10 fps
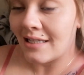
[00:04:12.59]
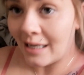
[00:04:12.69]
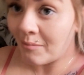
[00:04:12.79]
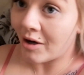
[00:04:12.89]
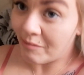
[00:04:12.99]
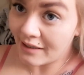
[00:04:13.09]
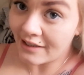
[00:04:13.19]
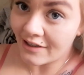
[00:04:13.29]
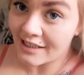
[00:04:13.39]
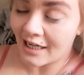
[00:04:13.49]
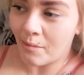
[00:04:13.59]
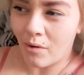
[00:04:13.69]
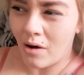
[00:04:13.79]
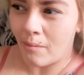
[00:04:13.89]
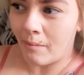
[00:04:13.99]
That might have been an idea.
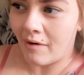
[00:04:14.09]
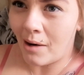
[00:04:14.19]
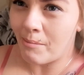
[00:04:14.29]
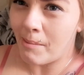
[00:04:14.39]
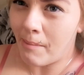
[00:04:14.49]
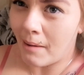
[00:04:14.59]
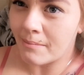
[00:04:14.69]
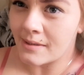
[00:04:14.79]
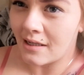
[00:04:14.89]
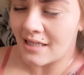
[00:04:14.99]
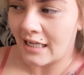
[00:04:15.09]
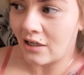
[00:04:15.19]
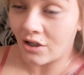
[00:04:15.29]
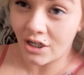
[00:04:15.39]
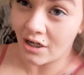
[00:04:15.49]
But around my mum's, I
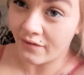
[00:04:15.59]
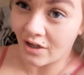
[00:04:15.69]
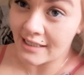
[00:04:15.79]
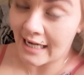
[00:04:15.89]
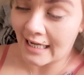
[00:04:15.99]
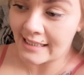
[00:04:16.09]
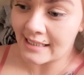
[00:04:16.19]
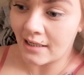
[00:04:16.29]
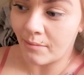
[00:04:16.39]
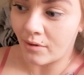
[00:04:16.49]
think I could only have got to Asda,